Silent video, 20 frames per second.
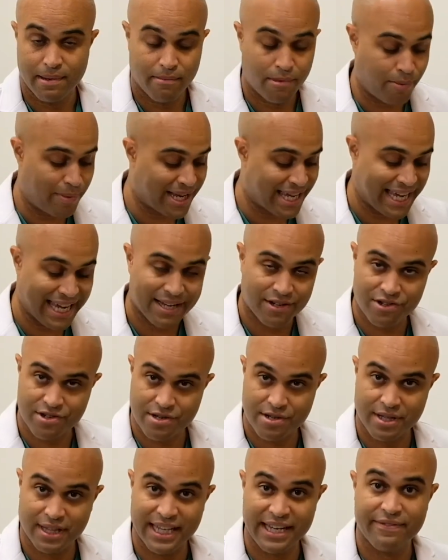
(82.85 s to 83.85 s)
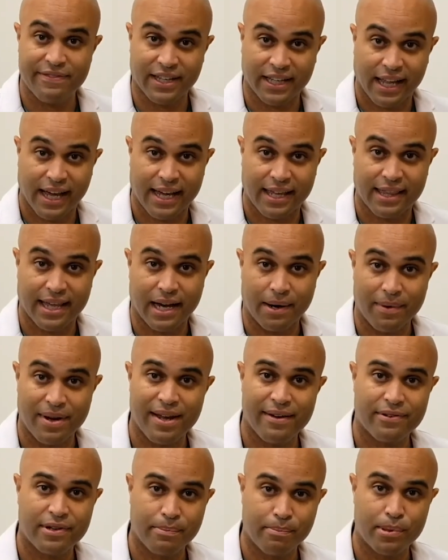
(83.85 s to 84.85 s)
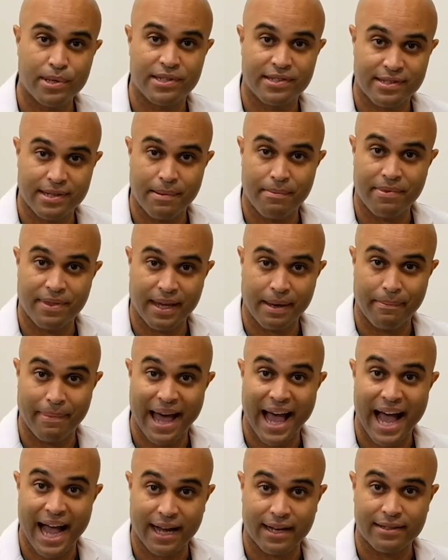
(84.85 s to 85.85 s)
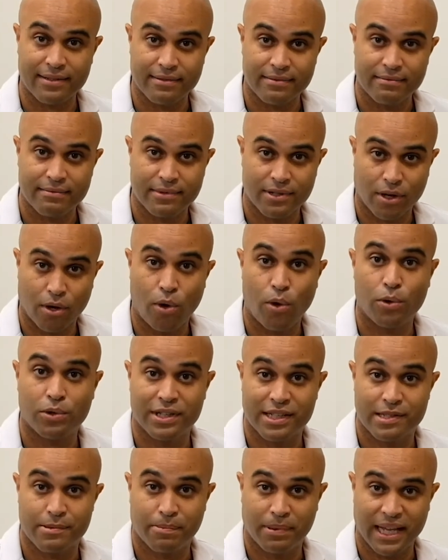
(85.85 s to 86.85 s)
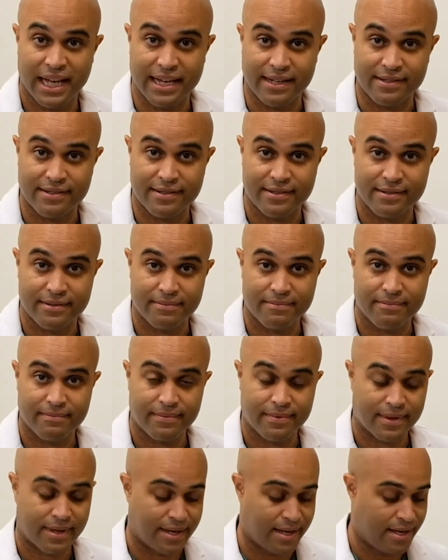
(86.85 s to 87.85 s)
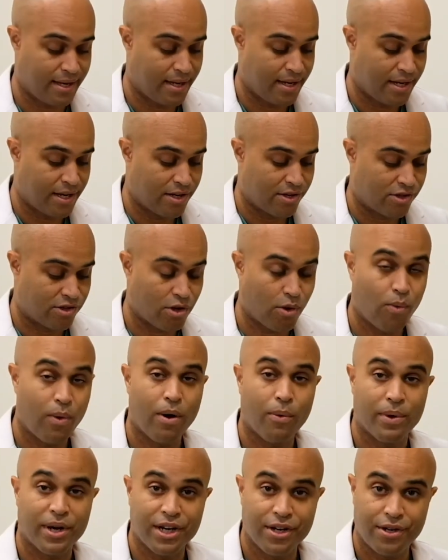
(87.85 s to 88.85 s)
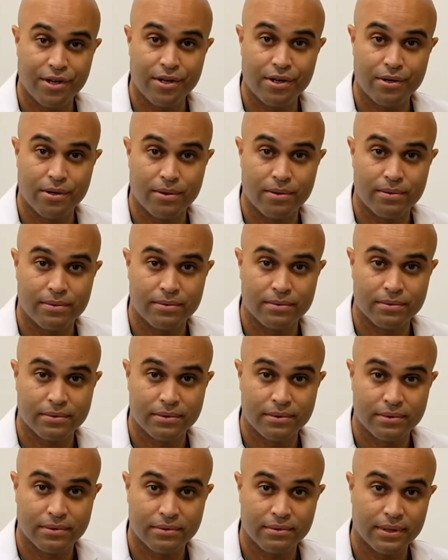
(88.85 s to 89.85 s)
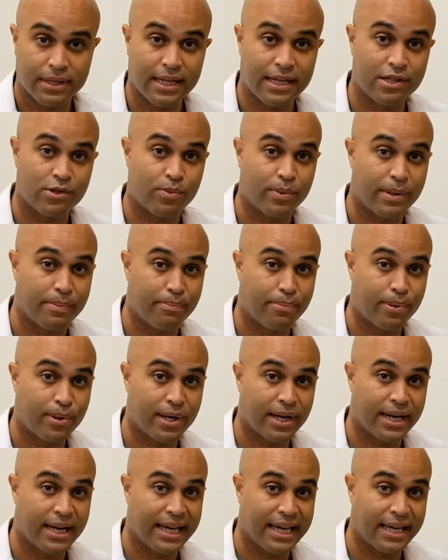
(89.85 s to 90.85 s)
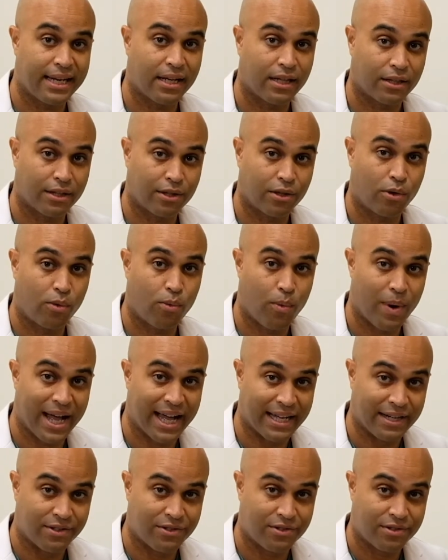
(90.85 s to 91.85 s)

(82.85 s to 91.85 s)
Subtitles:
But we can't just leave it like that. We have to put something back to hold its place. So what we do is we put in a little wedge.